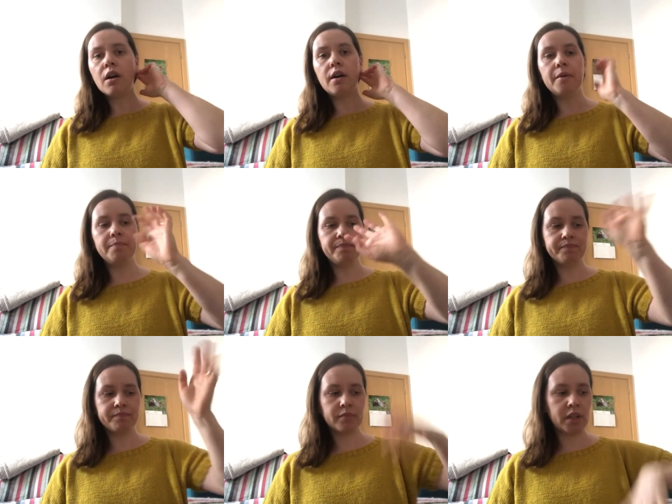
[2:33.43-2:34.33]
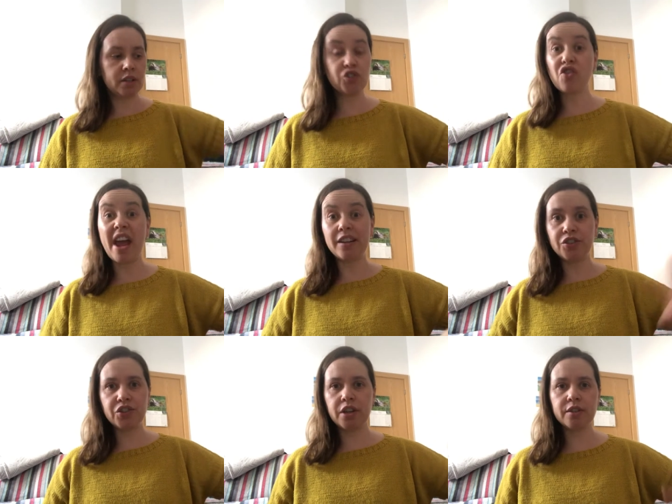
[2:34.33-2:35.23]
um,
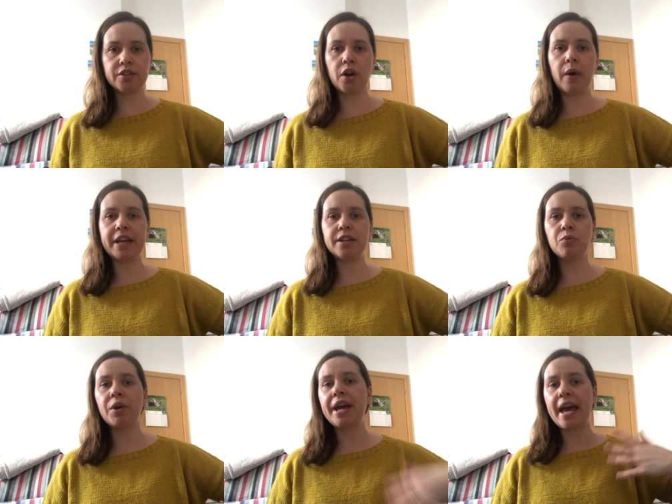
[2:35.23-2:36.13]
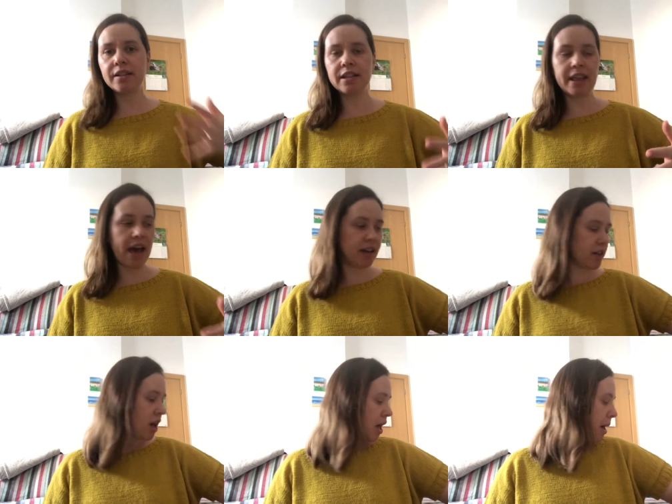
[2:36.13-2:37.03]
stretched, so I didn't want to add to that.
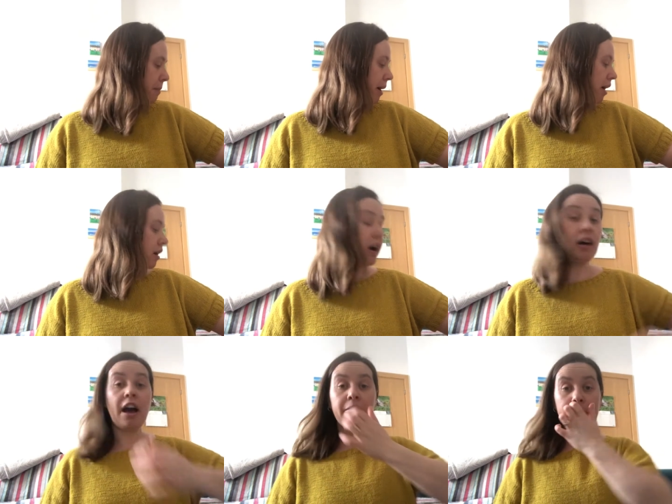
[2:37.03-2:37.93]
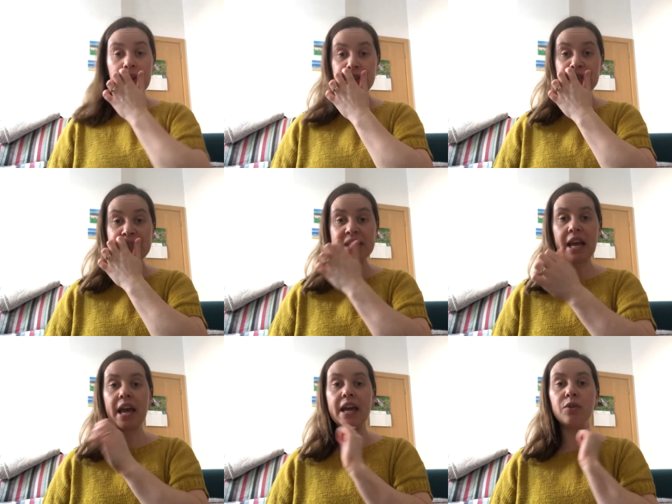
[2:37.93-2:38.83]
But I'll have patience
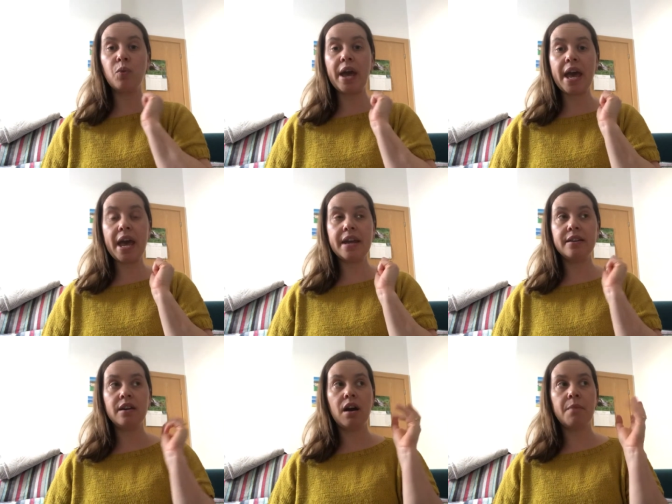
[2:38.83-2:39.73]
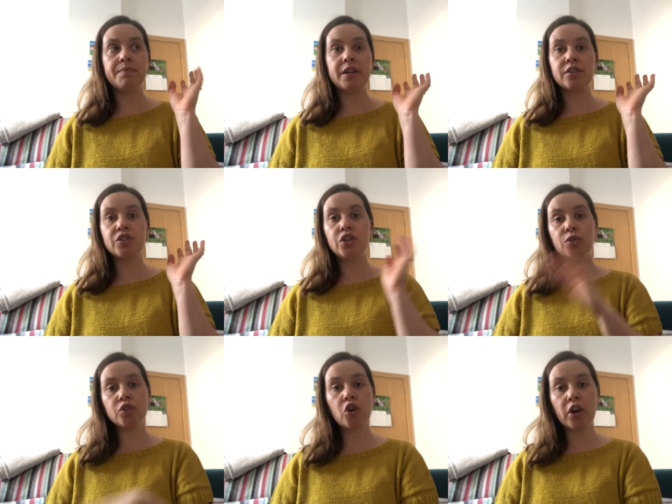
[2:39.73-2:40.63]
and when um, there's
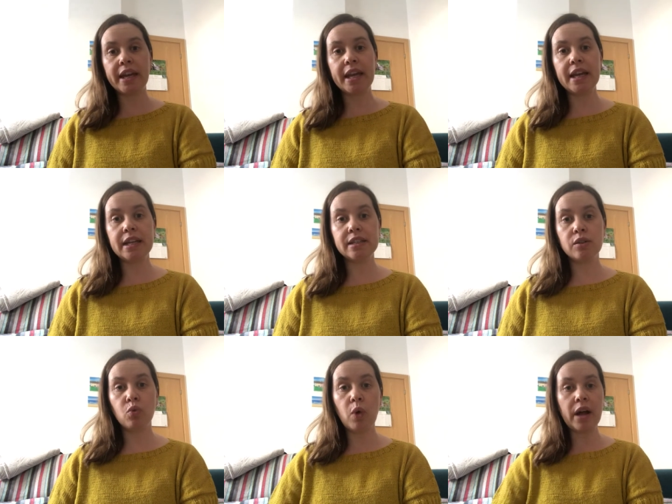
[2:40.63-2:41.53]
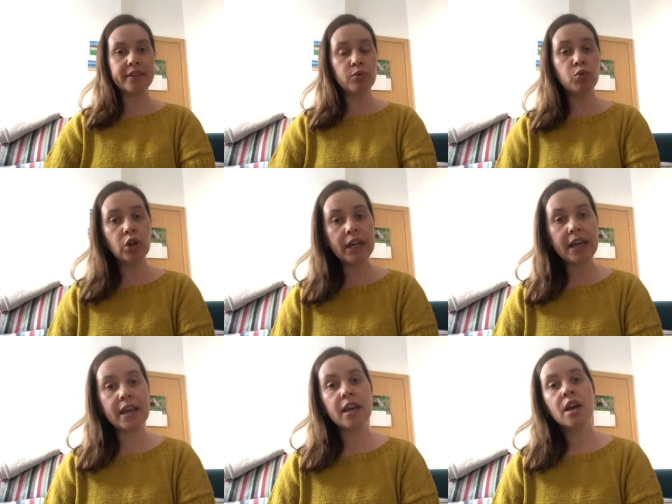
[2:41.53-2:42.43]
new stock in Wild and
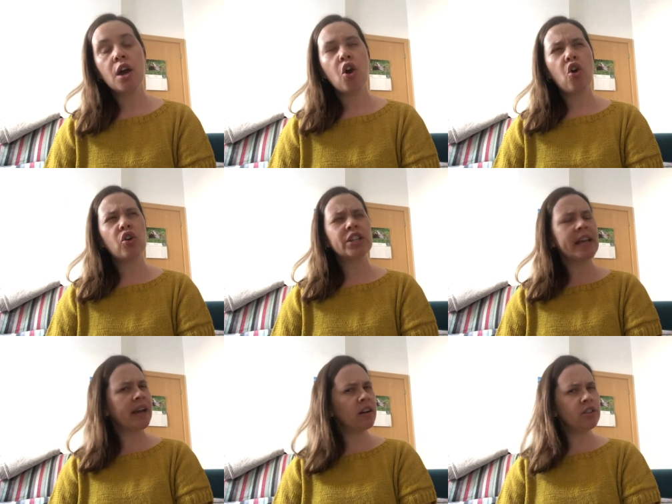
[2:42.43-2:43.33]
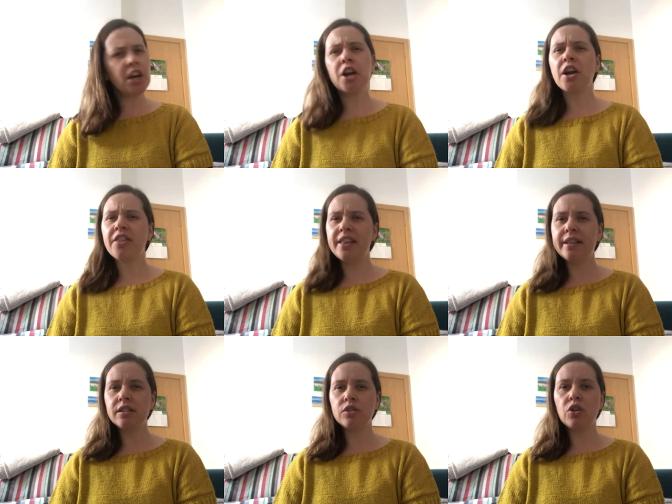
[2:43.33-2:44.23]
Woolly or Tangled Yarn, I think
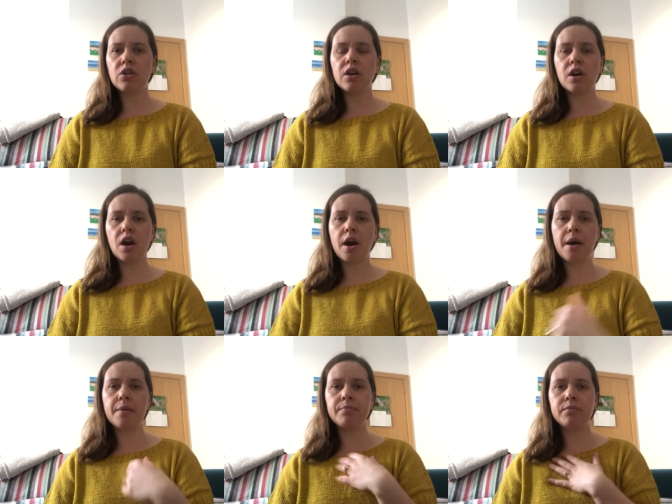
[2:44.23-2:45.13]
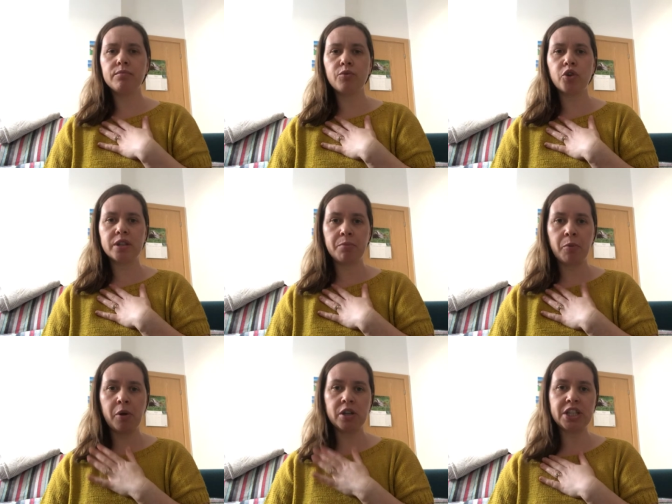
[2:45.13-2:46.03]
they stock um, Rosa
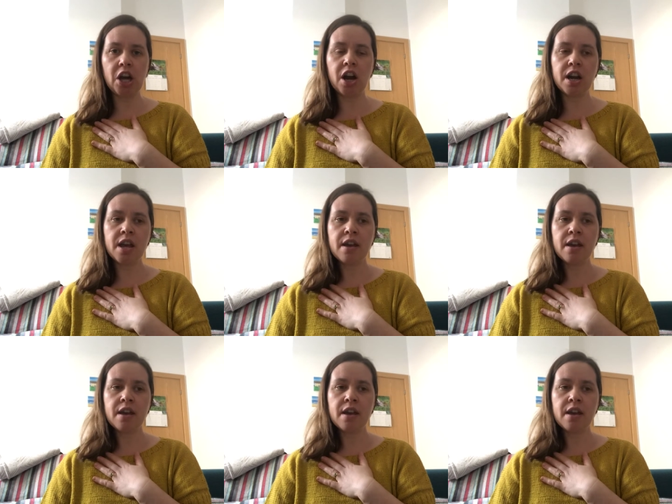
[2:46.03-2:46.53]
Pomar's yarn,